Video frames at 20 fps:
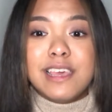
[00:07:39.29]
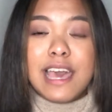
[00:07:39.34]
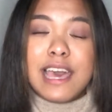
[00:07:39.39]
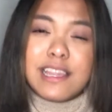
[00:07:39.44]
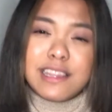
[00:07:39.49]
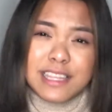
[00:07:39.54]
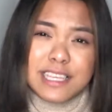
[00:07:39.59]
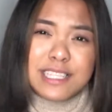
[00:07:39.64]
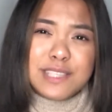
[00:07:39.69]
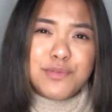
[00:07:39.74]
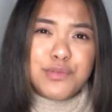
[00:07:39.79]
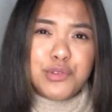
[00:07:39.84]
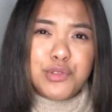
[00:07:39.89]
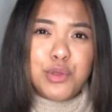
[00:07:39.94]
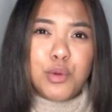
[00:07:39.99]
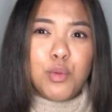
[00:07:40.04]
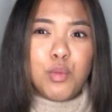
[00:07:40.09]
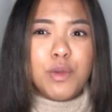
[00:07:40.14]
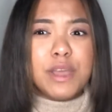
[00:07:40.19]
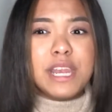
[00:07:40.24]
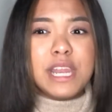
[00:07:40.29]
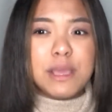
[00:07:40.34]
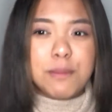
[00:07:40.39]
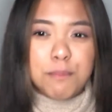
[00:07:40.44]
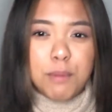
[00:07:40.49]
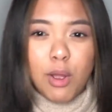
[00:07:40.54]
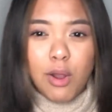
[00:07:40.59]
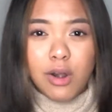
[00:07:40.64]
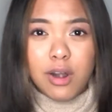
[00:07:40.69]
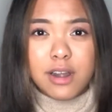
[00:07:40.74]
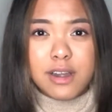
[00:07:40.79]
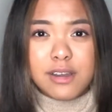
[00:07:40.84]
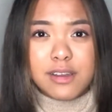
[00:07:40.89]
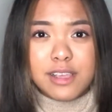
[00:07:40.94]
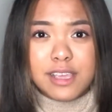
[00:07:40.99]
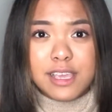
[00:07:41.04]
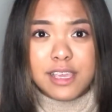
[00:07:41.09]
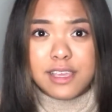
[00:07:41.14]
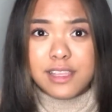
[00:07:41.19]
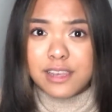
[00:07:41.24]
at least for the winning part.
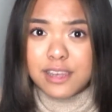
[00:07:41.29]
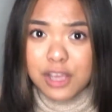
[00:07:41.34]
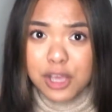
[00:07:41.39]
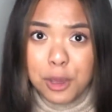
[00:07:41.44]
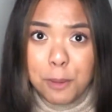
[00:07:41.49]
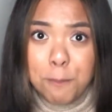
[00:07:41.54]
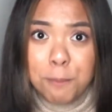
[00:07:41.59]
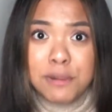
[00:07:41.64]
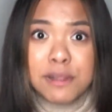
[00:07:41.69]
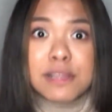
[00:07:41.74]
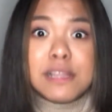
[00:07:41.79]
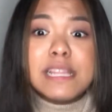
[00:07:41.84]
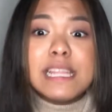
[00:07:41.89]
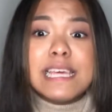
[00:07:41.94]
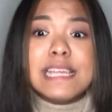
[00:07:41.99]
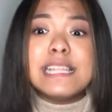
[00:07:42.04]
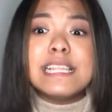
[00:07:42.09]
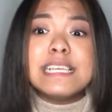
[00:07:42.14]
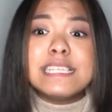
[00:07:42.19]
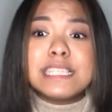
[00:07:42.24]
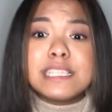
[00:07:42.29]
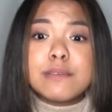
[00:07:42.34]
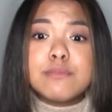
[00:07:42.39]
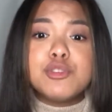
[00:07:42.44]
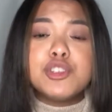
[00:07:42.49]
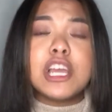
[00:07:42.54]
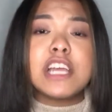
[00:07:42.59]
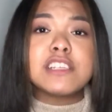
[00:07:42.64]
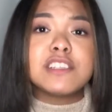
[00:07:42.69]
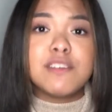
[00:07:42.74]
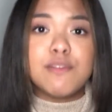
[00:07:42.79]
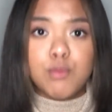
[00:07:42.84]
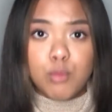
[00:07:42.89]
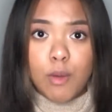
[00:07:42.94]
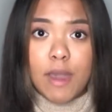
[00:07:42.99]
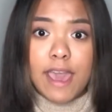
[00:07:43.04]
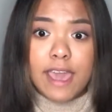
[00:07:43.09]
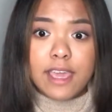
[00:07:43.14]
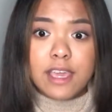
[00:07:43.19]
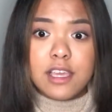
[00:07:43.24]
In a completely subjective
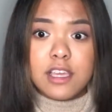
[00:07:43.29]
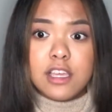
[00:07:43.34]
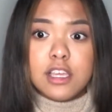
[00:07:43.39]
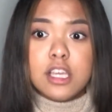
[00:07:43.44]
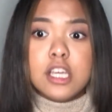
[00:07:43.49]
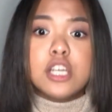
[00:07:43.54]
way,